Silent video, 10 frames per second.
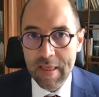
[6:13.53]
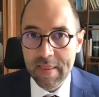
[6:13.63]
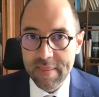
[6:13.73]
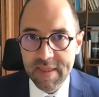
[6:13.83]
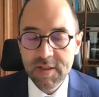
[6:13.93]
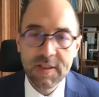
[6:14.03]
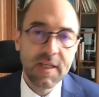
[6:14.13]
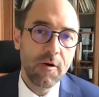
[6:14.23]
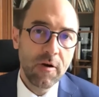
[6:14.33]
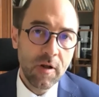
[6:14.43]
This
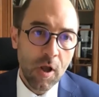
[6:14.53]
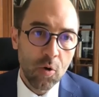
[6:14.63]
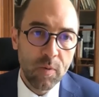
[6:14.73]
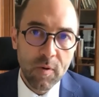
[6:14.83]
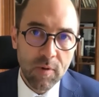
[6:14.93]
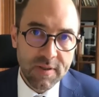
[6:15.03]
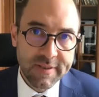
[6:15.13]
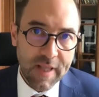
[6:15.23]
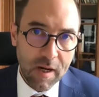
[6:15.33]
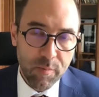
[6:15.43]
year, we will
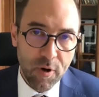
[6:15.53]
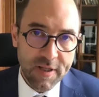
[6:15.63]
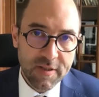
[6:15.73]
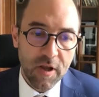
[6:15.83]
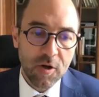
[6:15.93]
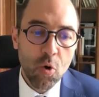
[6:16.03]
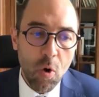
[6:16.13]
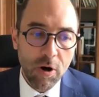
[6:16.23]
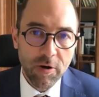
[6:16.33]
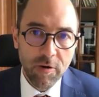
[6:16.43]
celebrate a
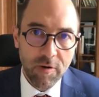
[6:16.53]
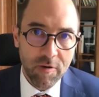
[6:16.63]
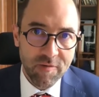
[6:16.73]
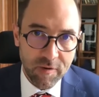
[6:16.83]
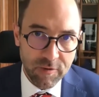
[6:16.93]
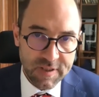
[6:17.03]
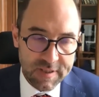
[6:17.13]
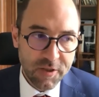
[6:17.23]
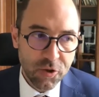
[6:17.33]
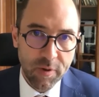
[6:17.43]
quarter of our
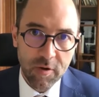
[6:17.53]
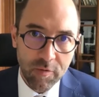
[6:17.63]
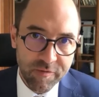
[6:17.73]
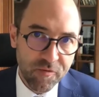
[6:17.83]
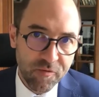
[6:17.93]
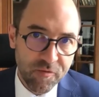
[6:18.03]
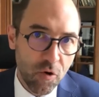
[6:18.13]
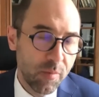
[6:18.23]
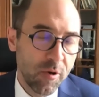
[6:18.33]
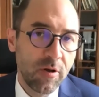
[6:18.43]
century of
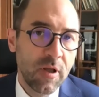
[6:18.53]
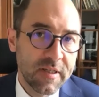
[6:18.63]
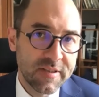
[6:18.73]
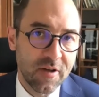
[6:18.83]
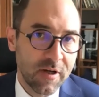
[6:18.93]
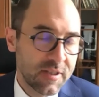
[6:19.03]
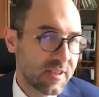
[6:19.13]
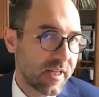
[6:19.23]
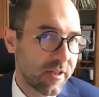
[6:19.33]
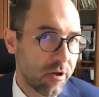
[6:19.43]
formal science,
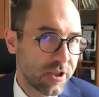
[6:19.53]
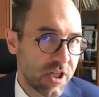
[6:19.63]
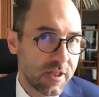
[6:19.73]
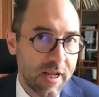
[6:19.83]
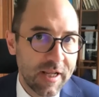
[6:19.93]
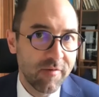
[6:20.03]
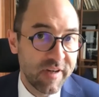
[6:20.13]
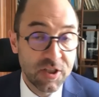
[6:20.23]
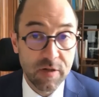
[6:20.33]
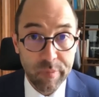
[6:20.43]
technology, and
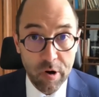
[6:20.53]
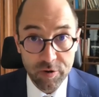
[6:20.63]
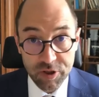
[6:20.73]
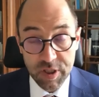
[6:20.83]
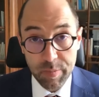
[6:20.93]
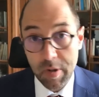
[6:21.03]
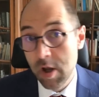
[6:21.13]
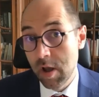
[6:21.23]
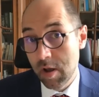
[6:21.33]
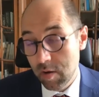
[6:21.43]
innovation partnership,
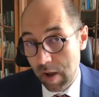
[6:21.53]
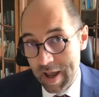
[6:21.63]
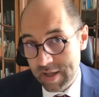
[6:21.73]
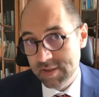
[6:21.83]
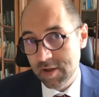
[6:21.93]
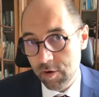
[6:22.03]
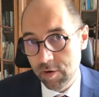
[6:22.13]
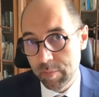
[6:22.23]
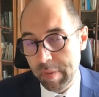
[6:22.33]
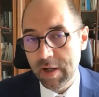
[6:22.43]
as our
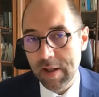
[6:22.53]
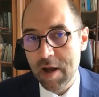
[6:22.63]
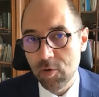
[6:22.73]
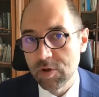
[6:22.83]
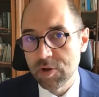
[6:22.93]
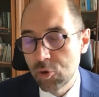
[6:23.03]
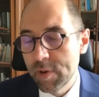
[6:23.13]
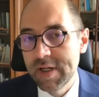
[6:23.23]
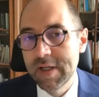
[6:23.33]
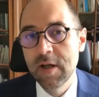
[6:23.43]
bilateral
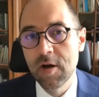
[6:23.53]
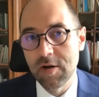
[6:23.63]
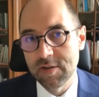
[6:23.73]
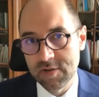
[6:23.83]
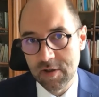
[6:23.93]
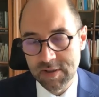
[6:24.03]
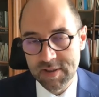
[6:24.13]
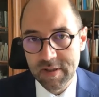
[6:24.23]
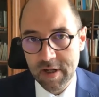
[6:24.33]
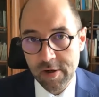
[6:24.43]
treaty on science
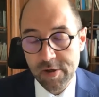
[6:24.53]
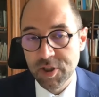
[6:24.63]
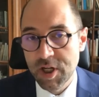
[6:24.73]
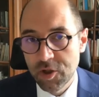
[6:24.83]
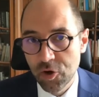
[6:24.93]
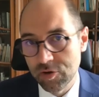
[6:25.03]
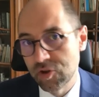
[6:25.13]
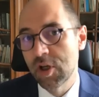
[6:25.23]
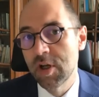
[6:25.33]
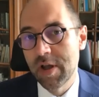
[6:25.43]
and technology
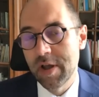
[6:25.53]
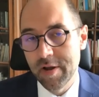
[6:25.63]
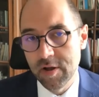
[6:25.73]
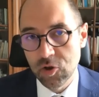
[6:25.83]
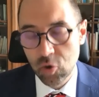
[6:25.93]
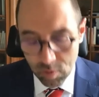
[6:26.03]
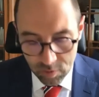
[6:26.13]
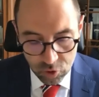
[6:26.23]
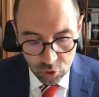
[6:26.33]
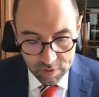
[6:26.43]
turns
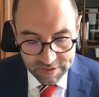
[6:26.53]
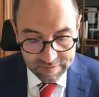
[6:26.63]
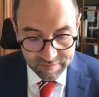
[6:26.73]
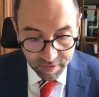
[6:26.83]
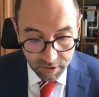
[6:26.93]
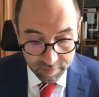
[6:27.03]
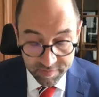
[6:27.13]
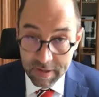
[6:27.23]
25.